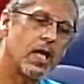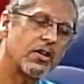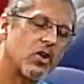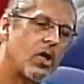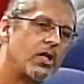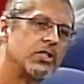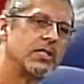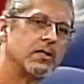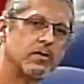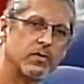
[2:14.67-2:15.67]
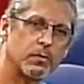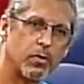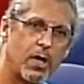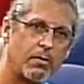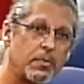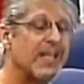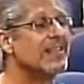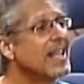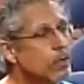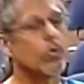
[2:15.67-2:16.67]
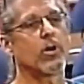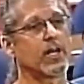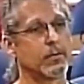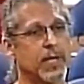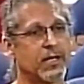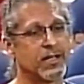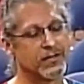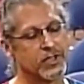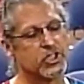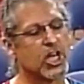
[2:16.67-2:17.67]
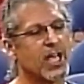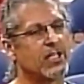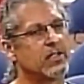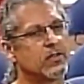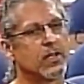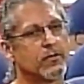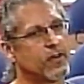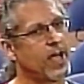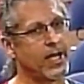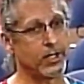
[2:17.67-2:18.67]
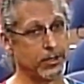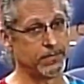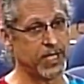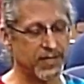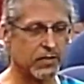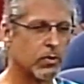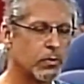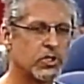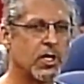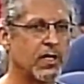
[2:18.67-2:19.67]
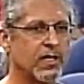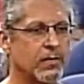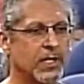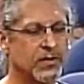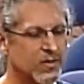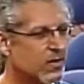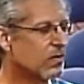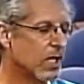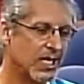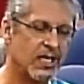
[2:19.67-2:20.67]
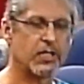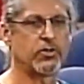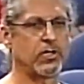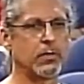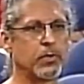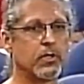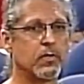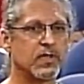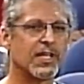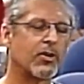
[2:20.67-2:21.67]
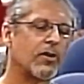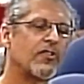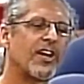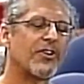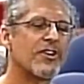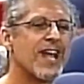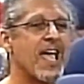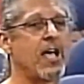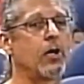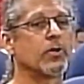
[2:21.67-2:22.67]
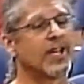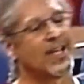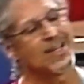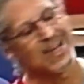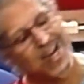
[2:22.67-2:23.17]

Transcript: acknowledging that there's a problem and then worrying about it. If a child is on fire, and that's what we're talking about, this is literal abuse and they're on fire now, not